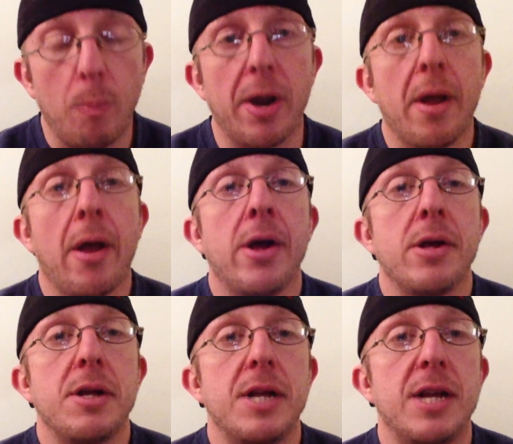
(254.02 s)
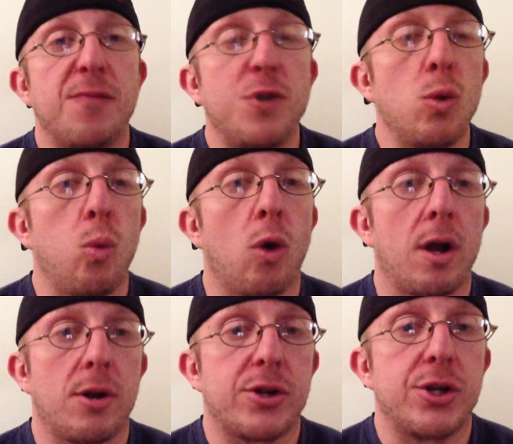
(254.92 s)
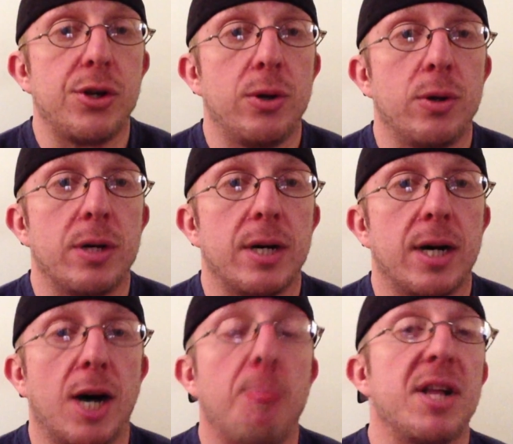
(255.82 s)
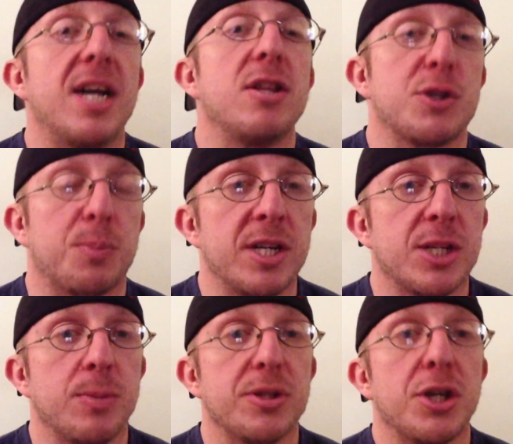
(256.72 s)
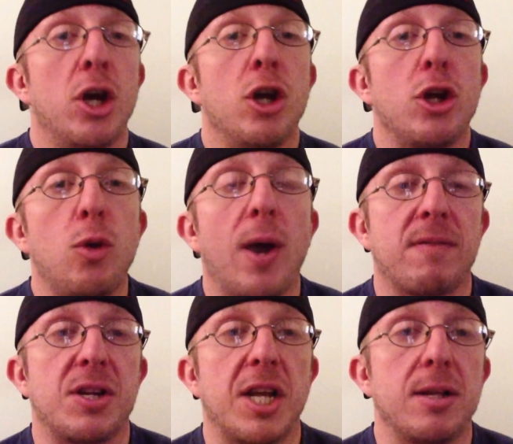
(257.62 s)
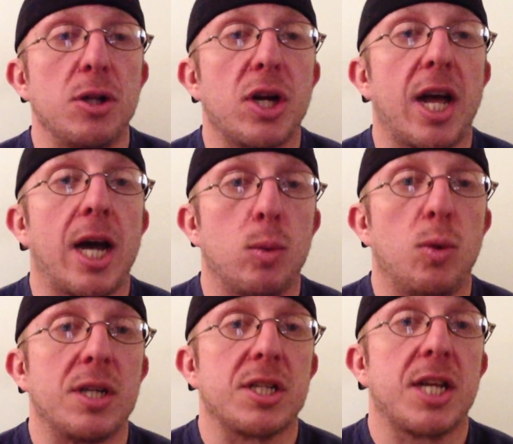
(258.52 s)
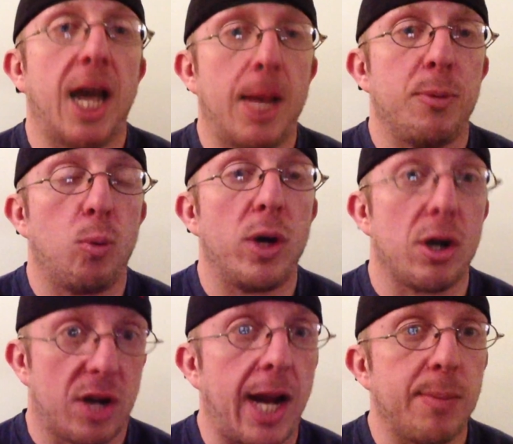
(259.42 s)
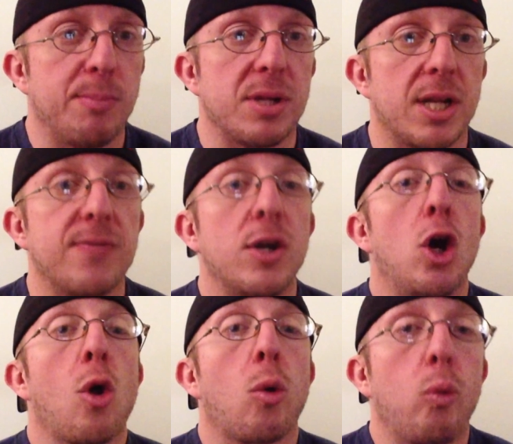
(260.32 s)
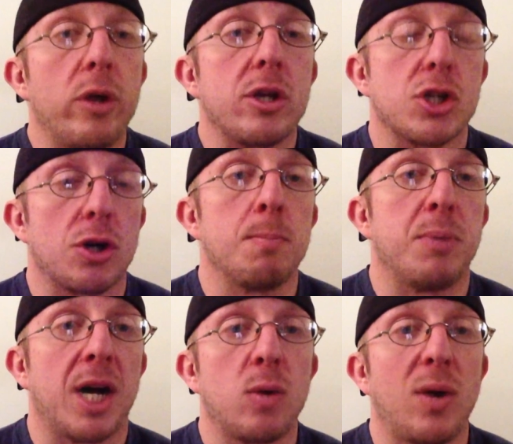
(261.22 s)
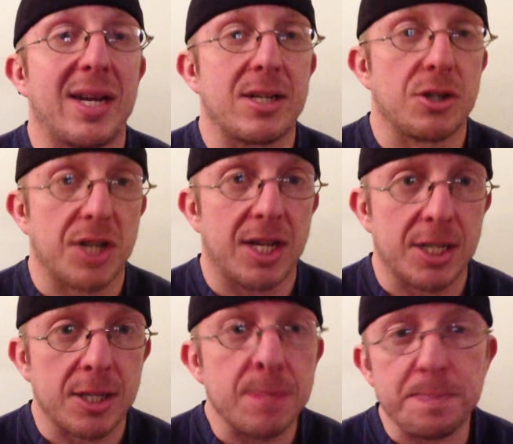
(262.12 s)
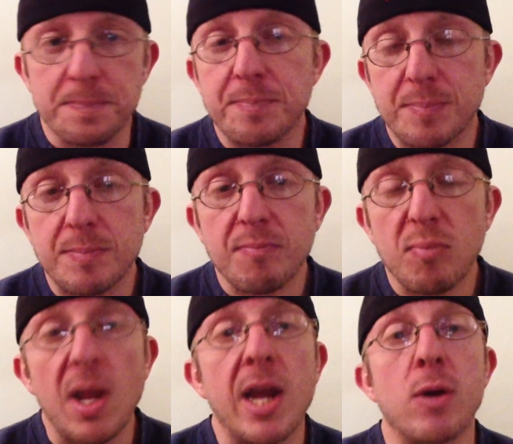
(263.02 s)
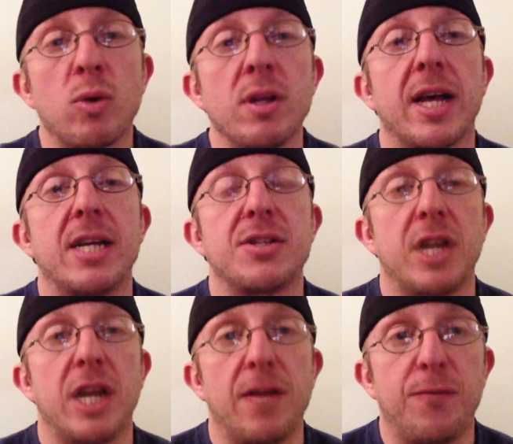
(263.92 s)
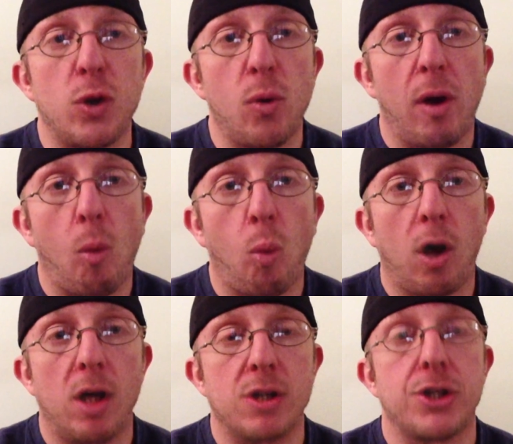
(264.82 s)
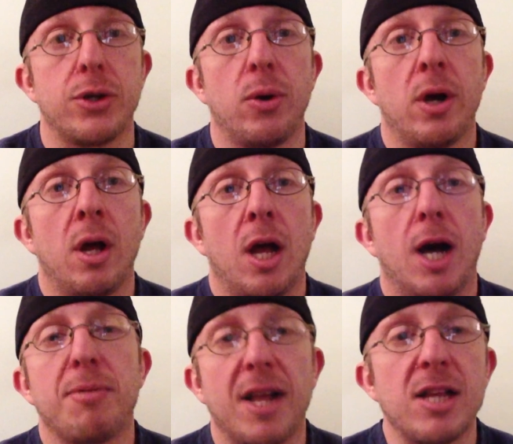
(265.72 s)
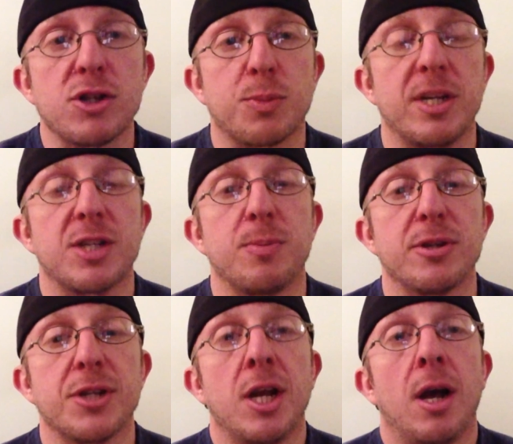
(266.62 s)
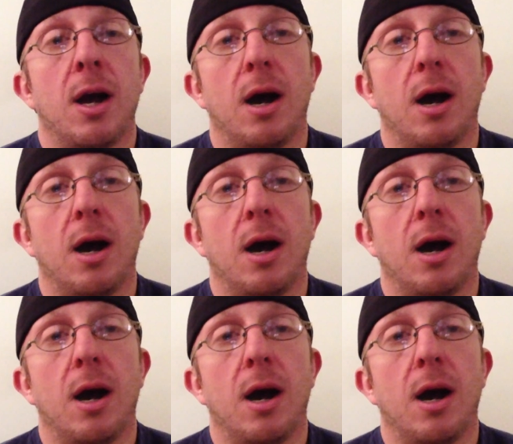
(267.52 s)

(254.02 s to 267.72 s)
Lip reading: But if you want to apply those principles, you have to take a look at what you're capable of with certain bodyweight exercises, and realize that if you want to apply those principles,